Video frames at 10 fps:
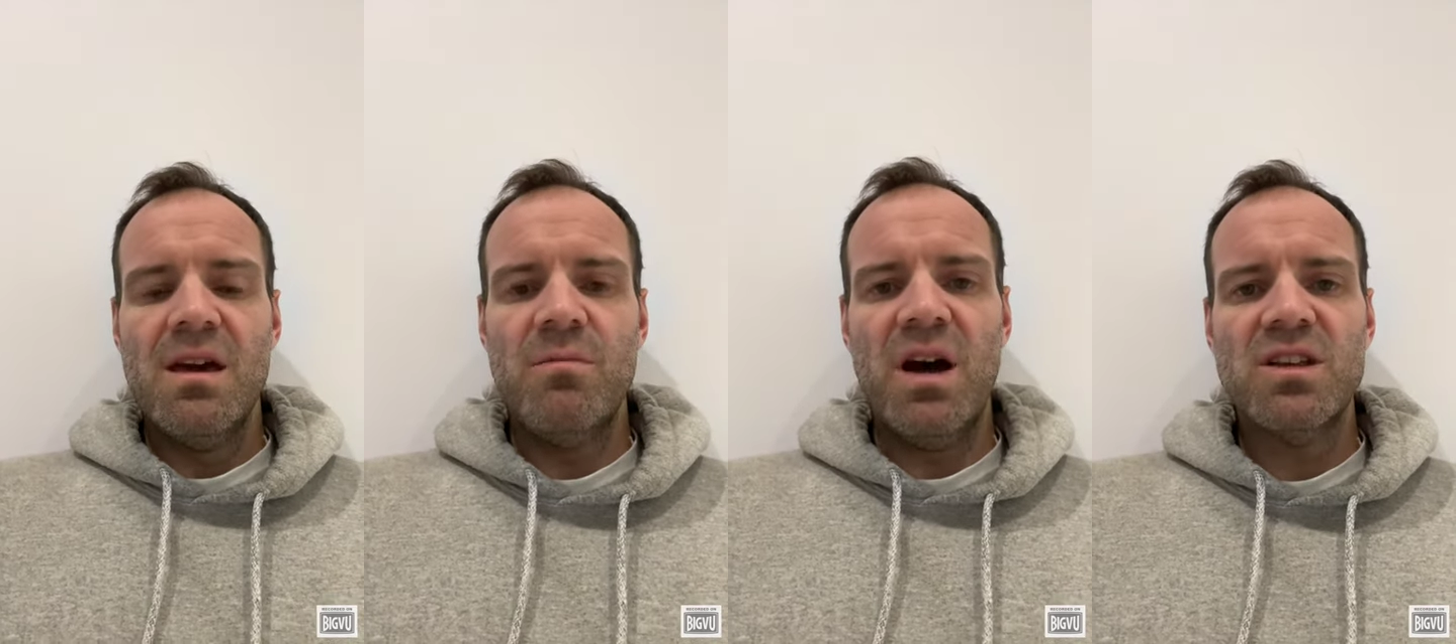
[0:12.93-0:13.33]

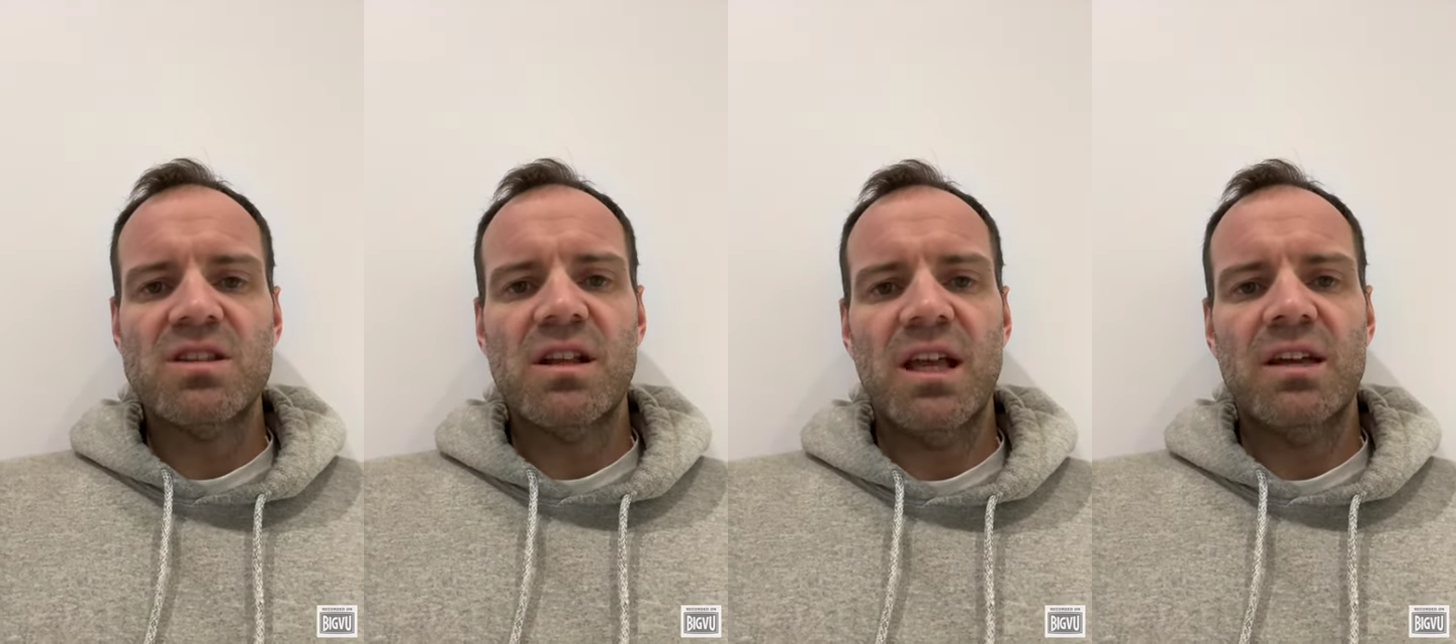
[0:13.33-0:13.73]

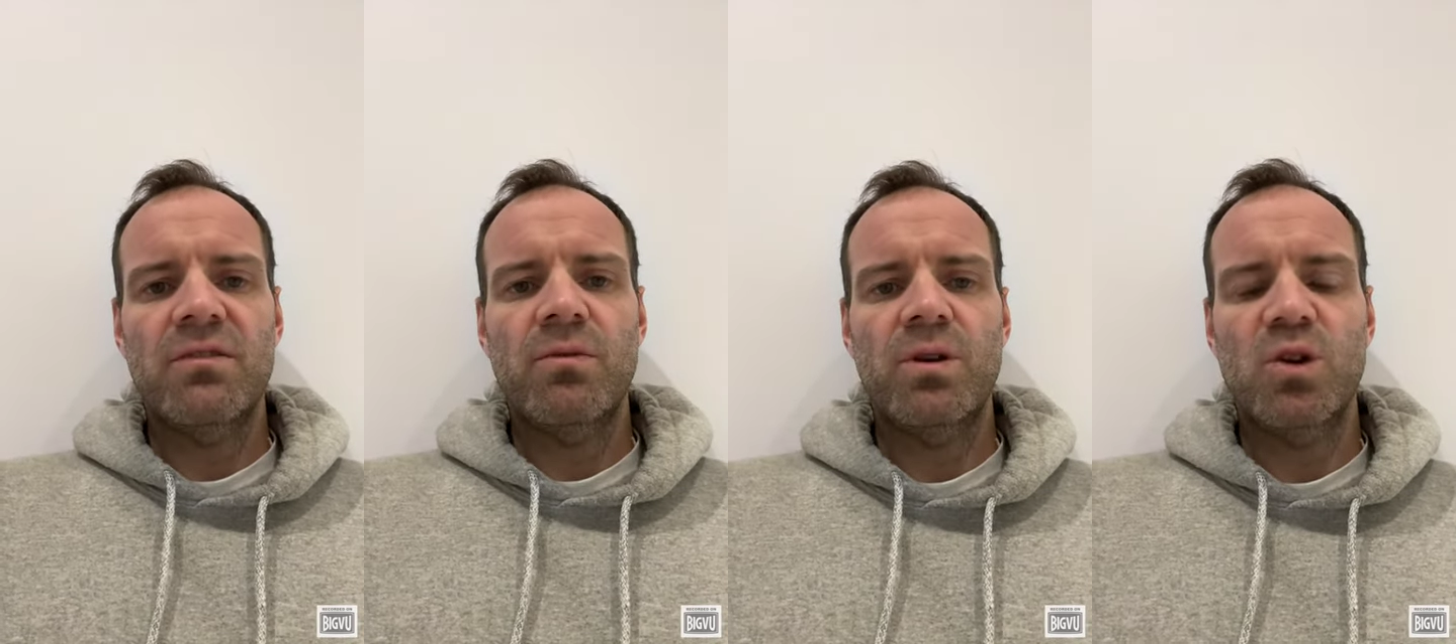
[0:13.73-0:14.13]
Imagine a
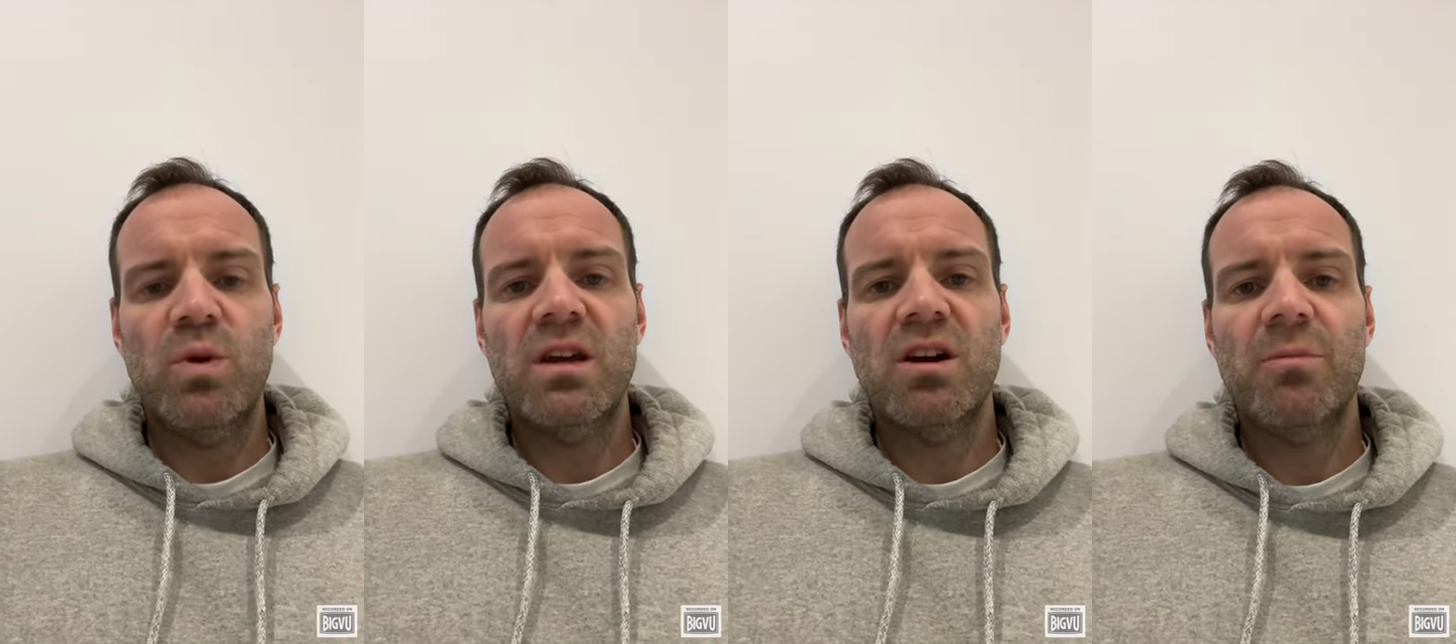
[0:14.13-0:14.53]
life where you
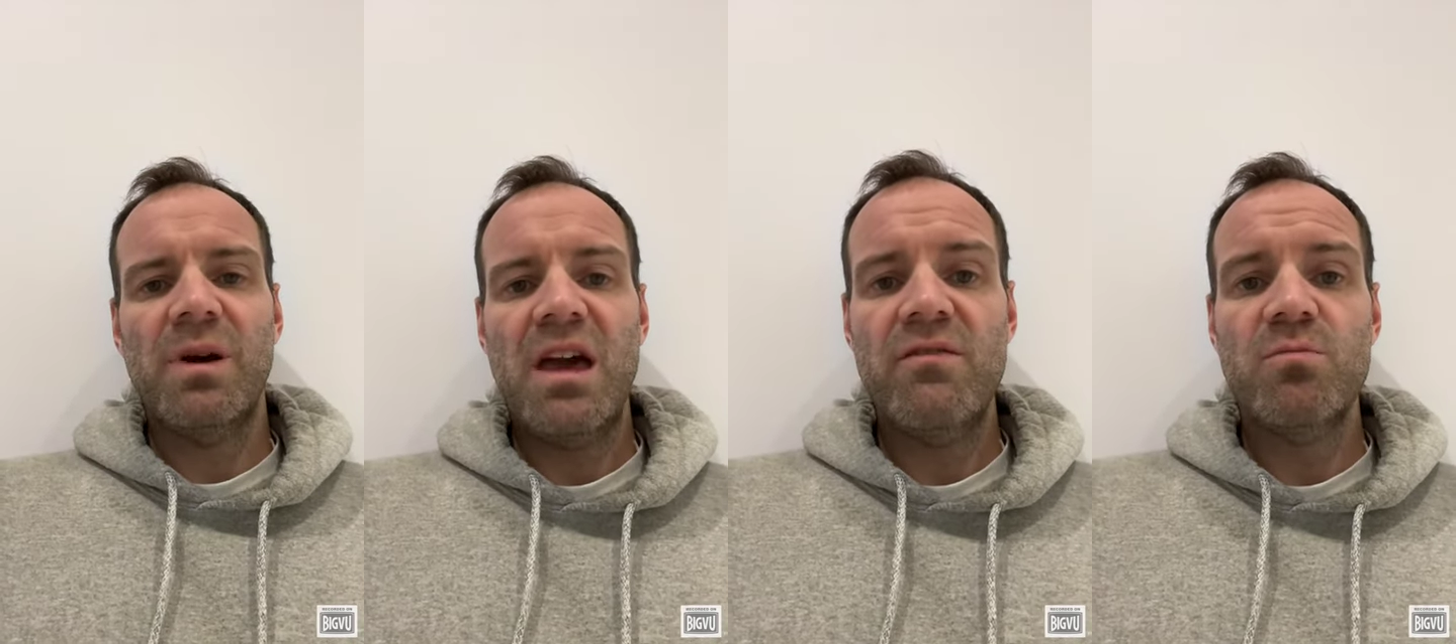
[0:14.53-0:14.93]
wake up
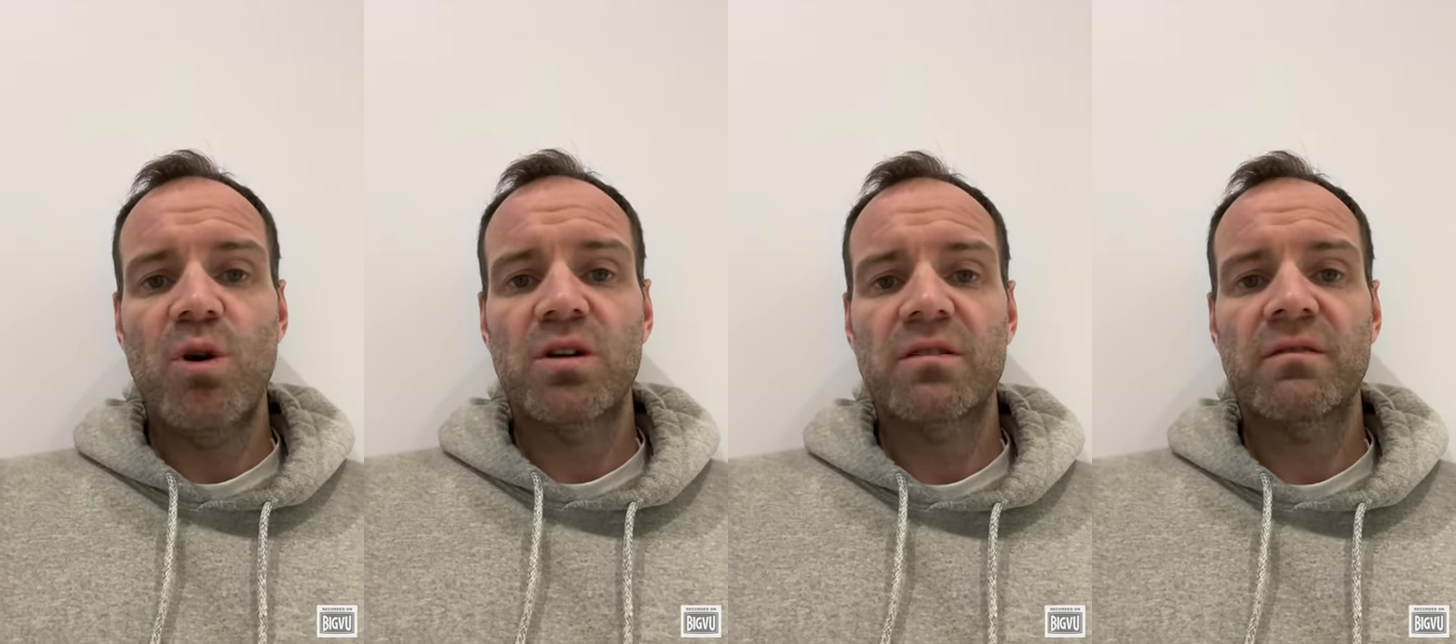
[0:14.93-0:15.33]
every
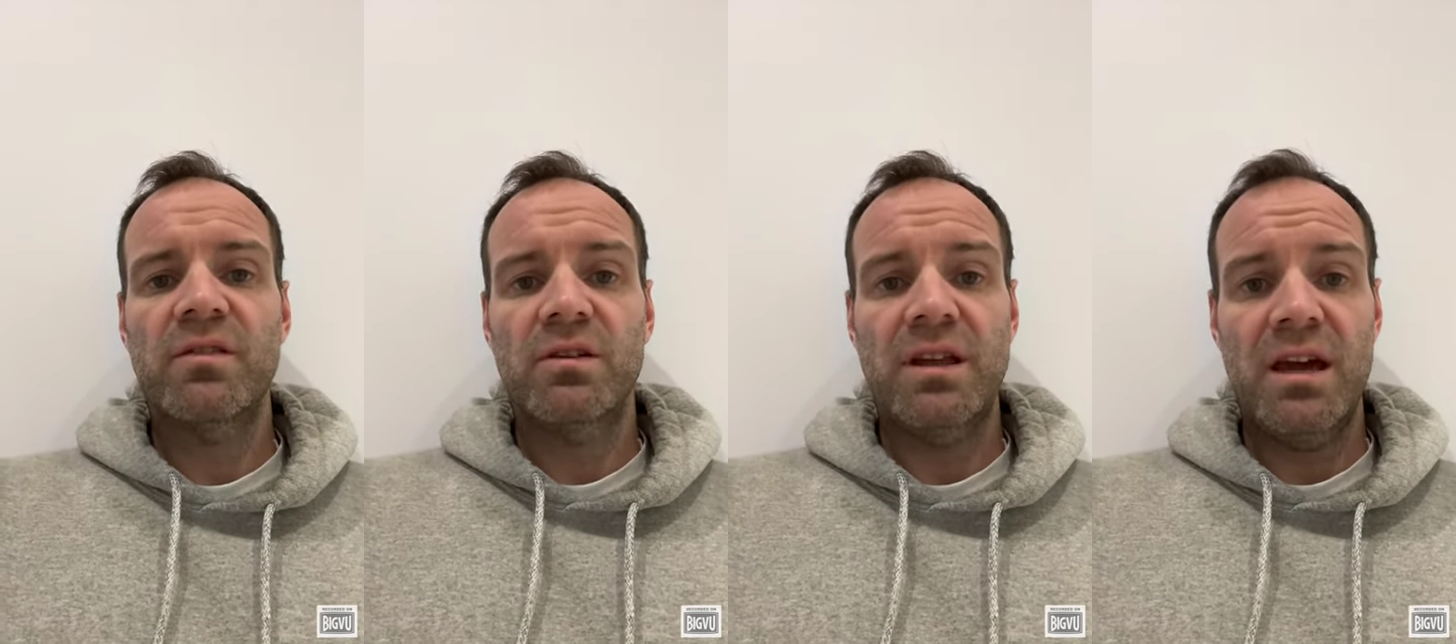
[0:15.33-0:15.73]
morning
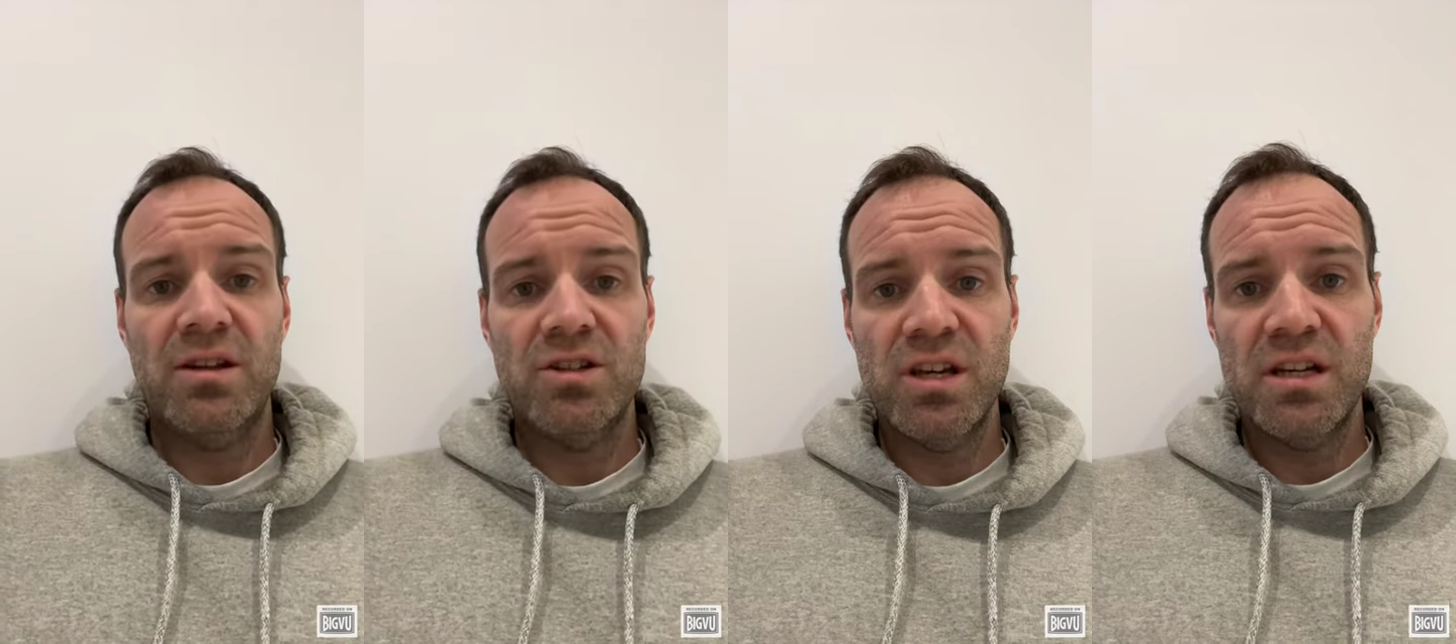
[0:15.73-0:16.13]
feeling
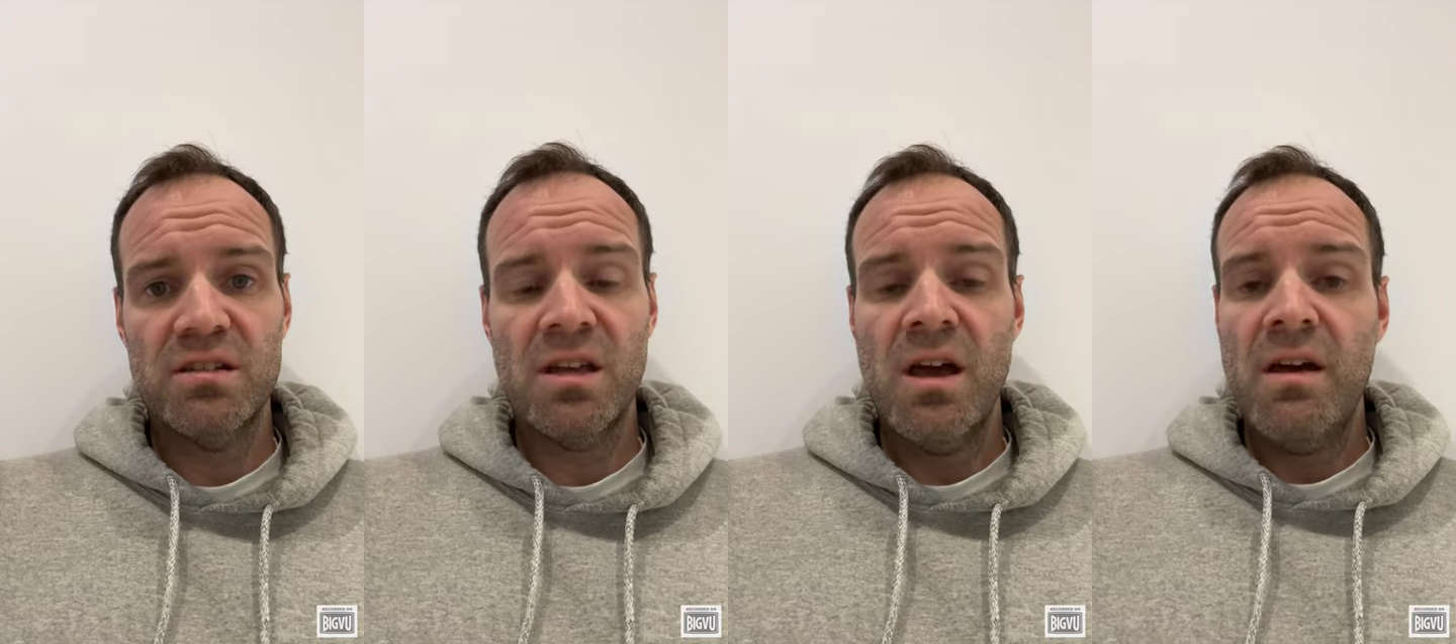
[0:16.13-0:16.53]
energized,